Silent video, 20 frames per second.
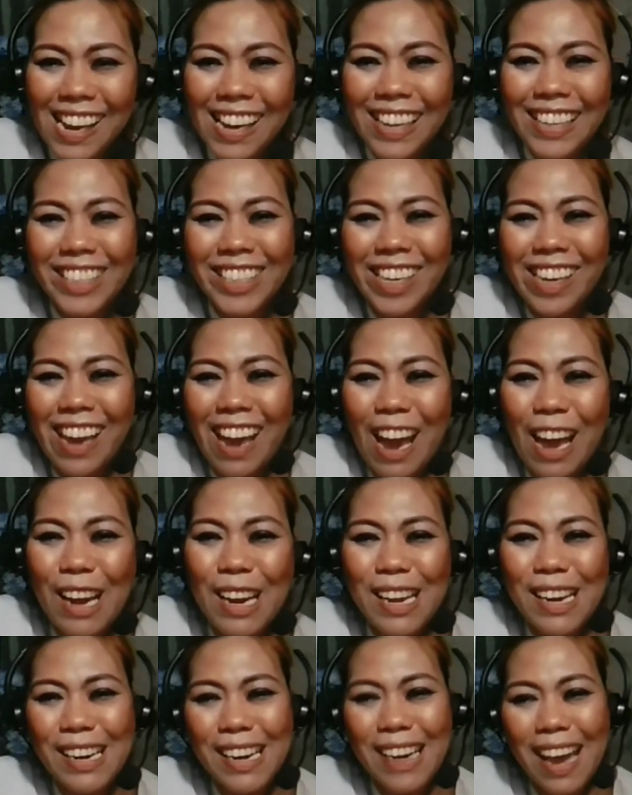Did you get
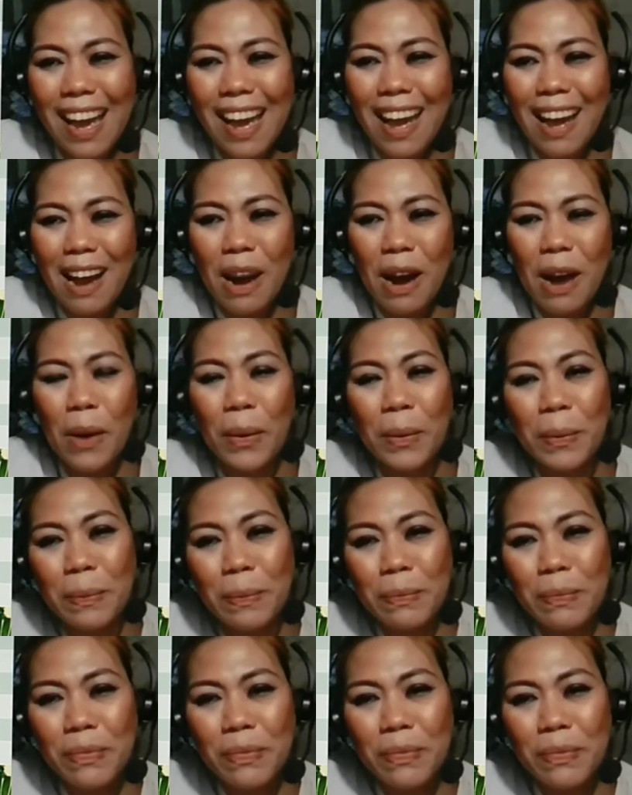it now?